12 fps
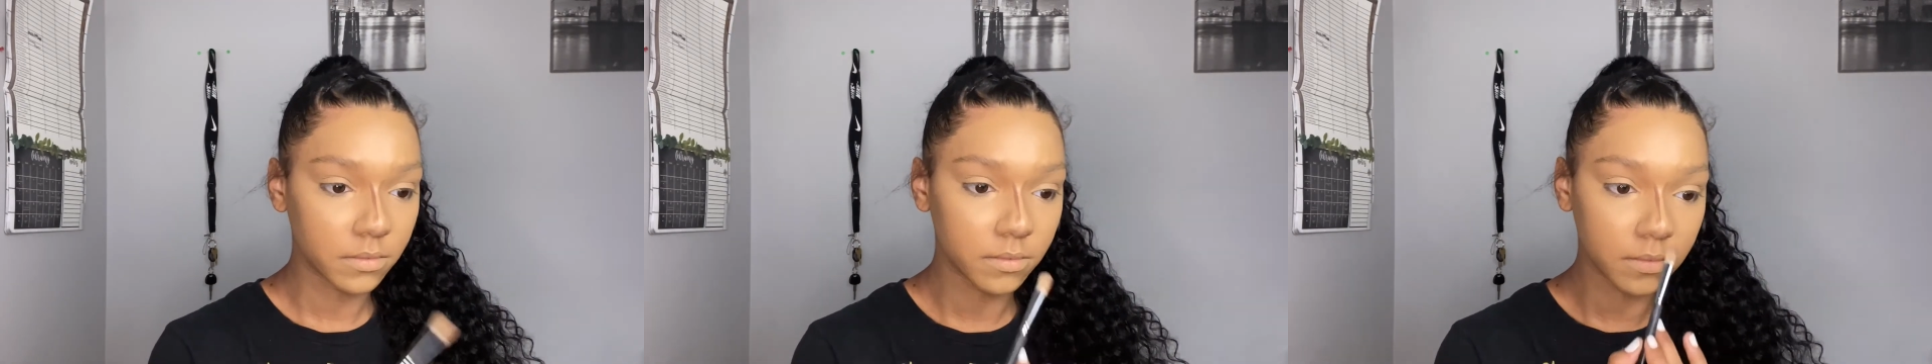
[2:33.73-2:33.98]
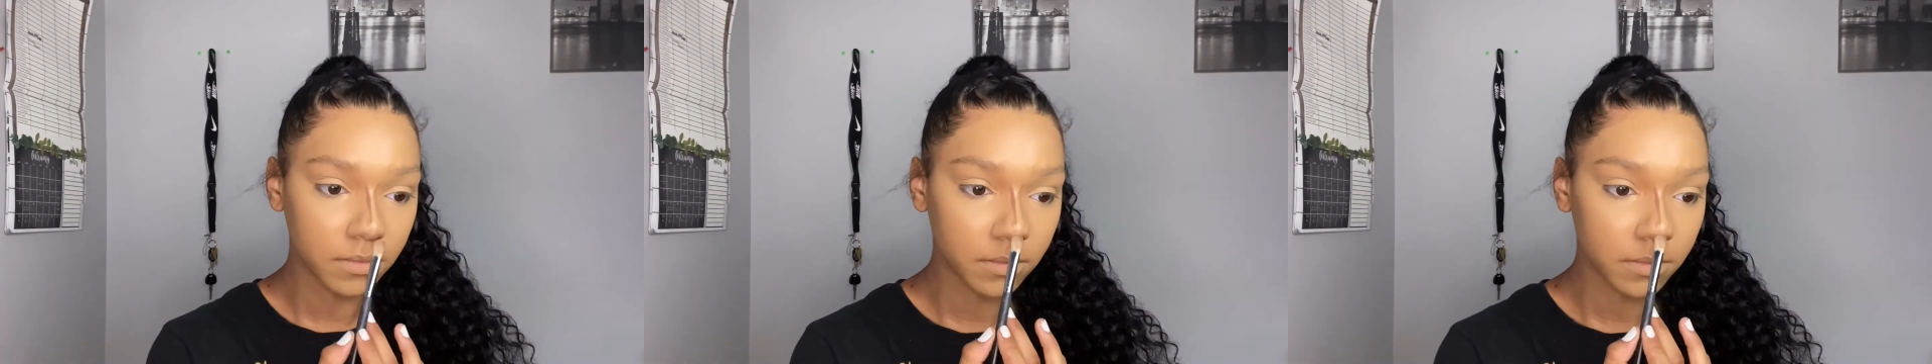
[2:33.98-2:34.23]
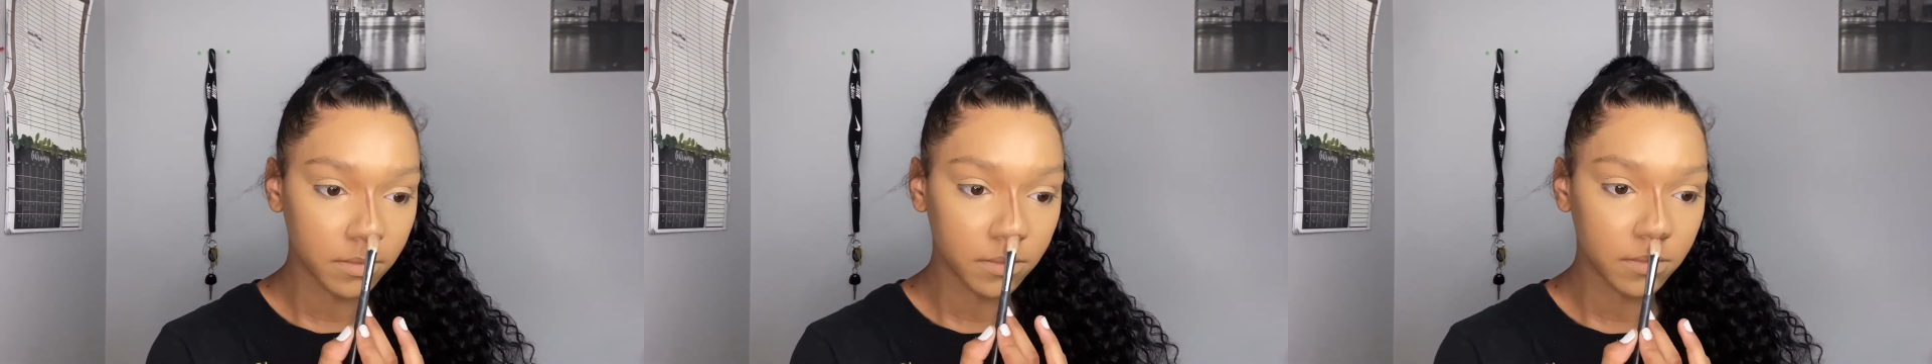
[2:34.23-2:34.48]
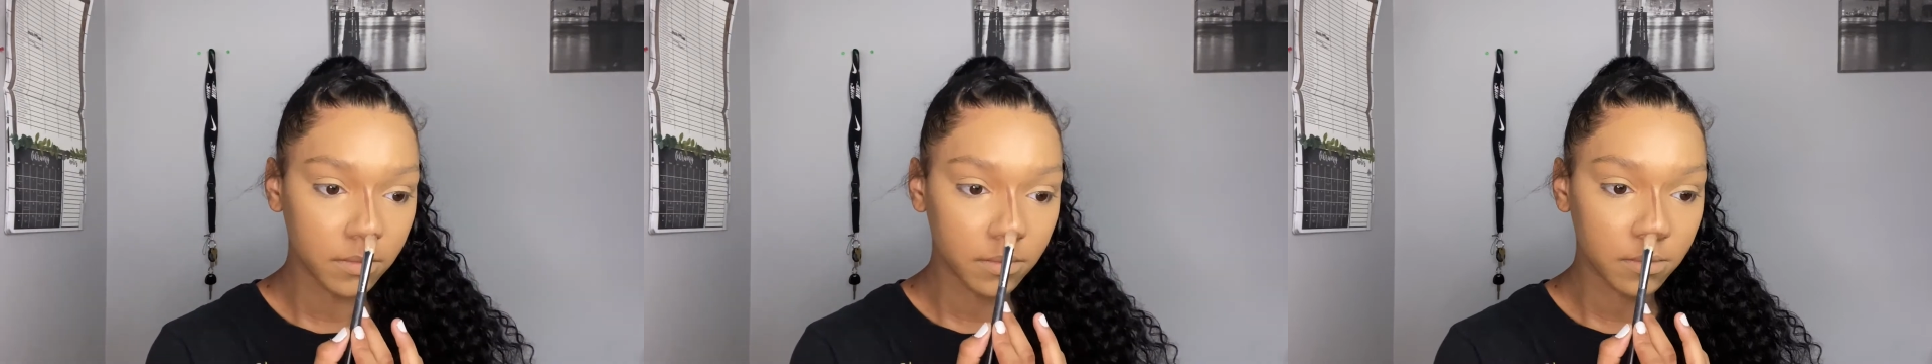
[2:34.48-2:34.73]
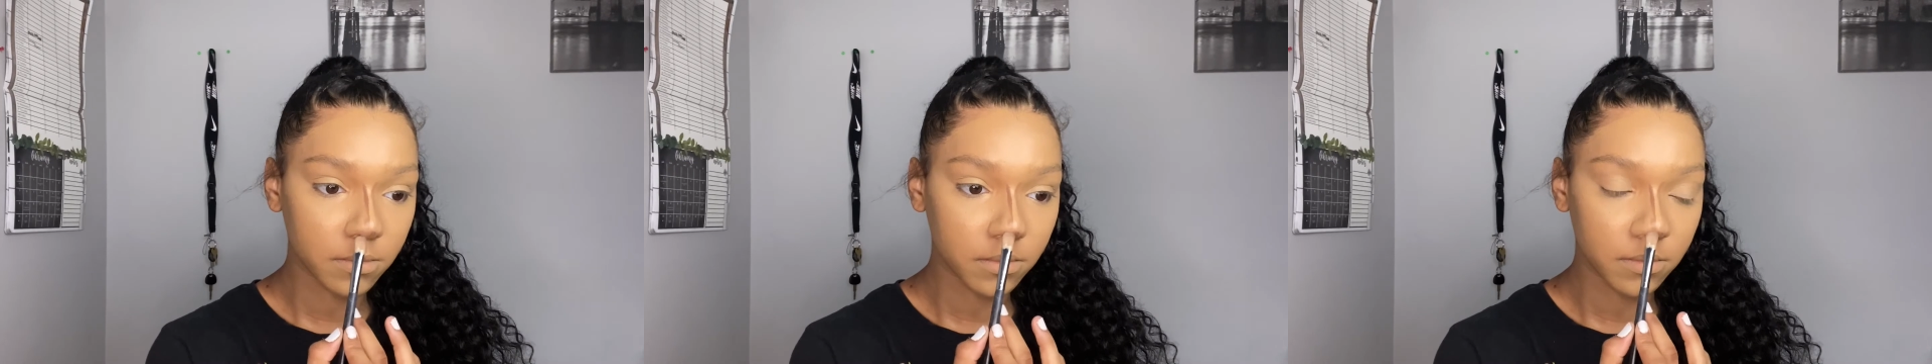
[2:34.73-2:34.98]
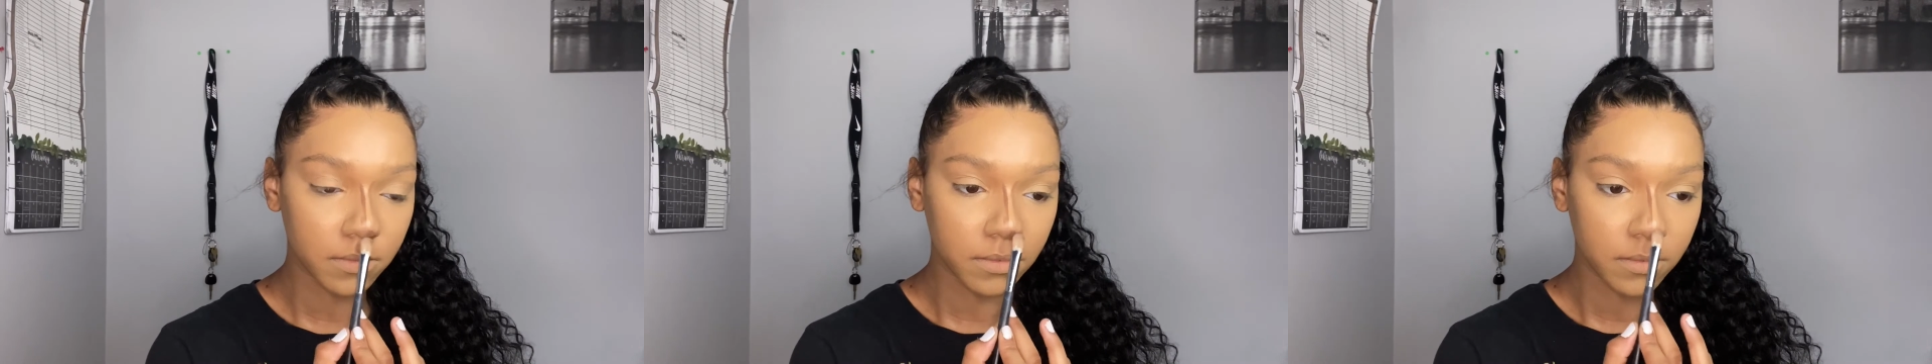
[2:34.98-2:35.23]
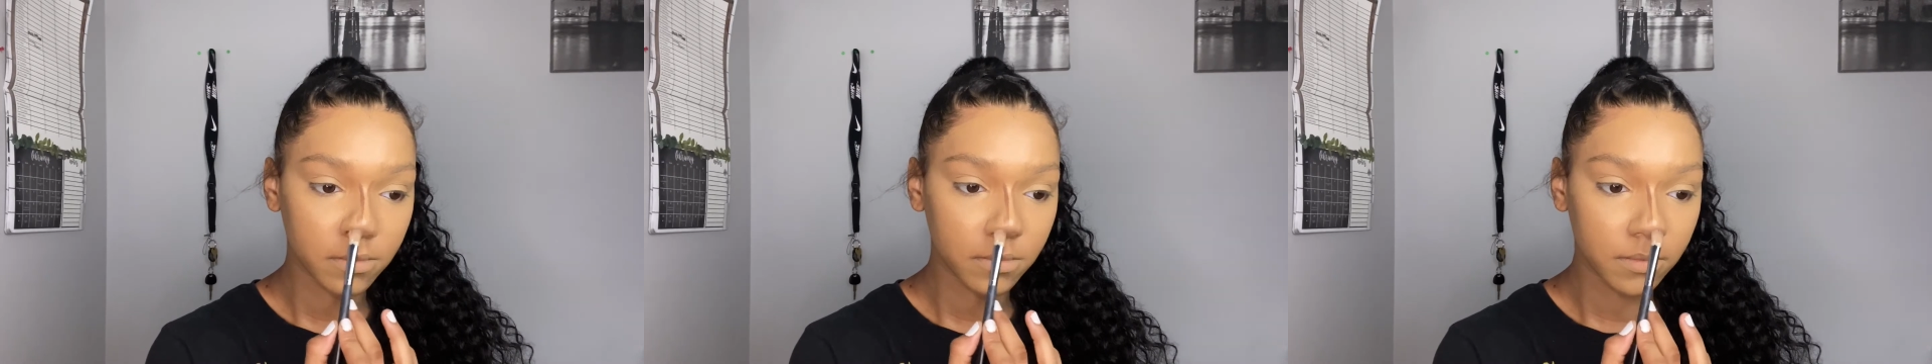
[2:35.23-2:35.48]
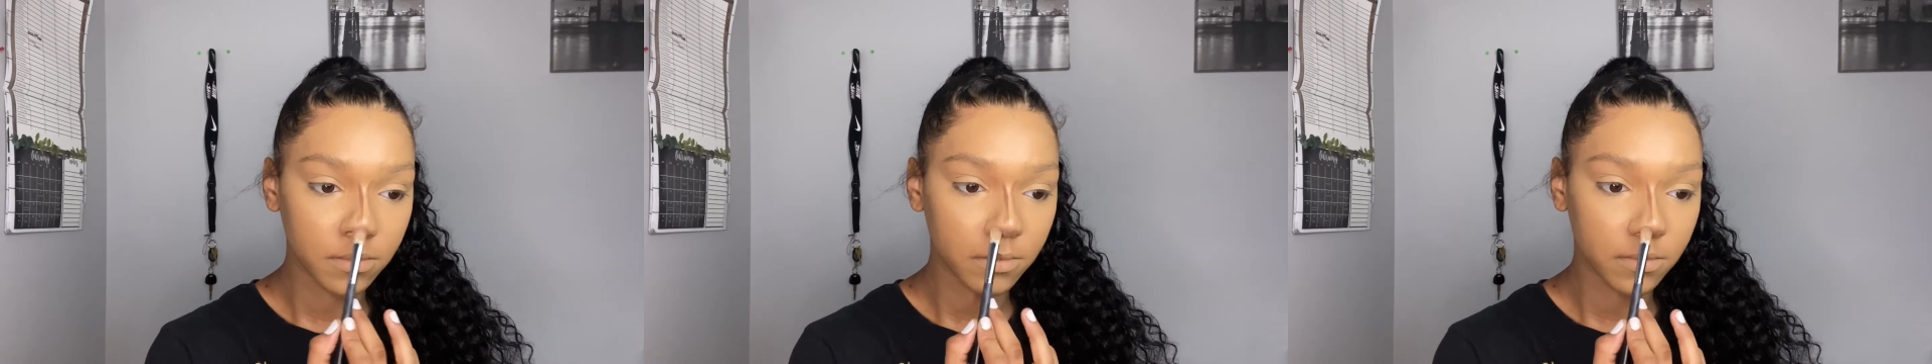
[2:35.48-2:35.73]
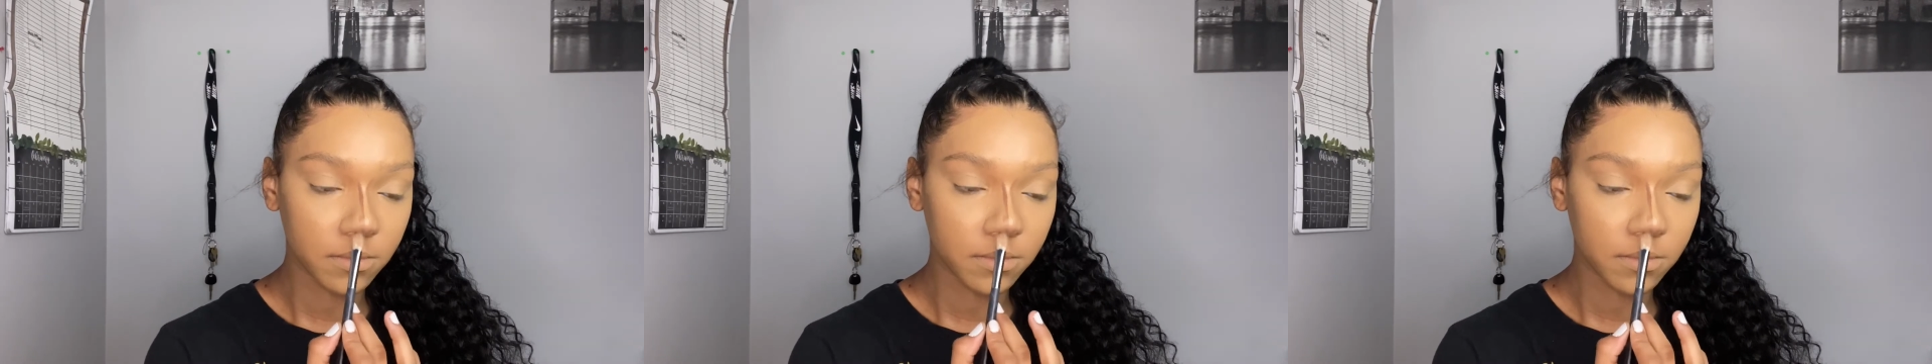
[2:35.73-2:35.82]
but it's just like this little e.l.f. palette.